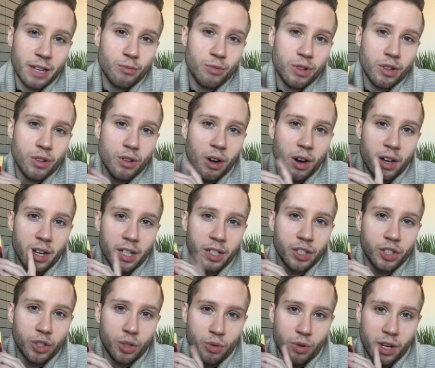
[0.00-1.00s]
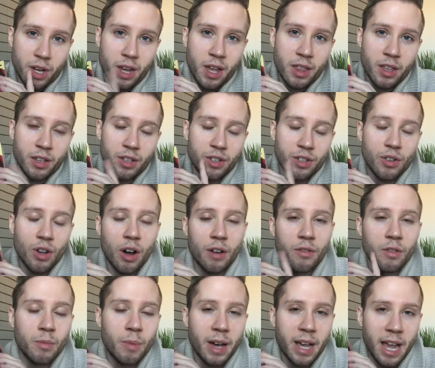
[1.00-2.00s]
would not enjoy this
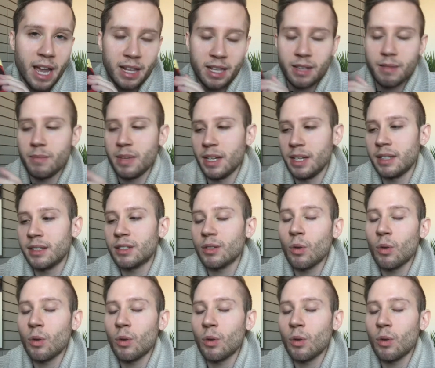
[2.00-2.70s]
novel by any means.